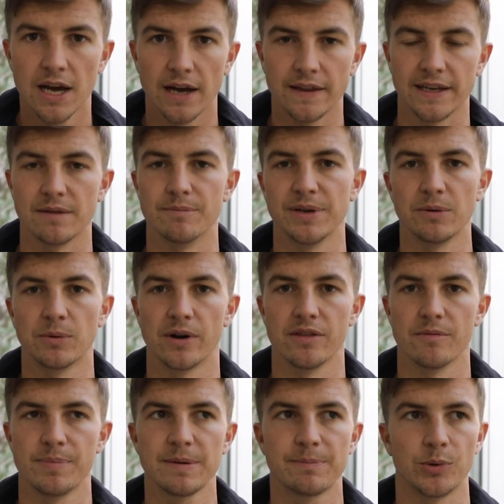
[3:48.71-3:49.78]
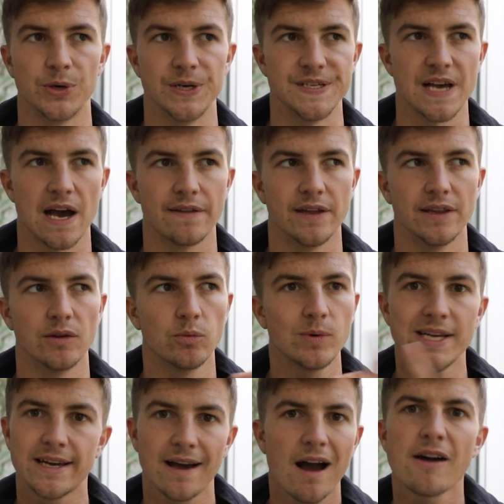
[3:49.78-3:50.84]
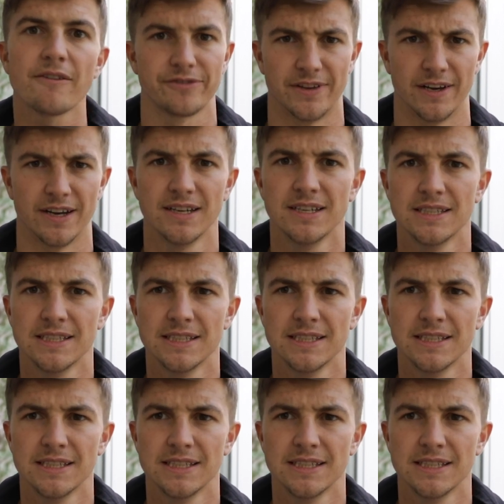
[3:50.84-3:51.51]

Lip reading: and they can beat one of the big boys, and then the week after,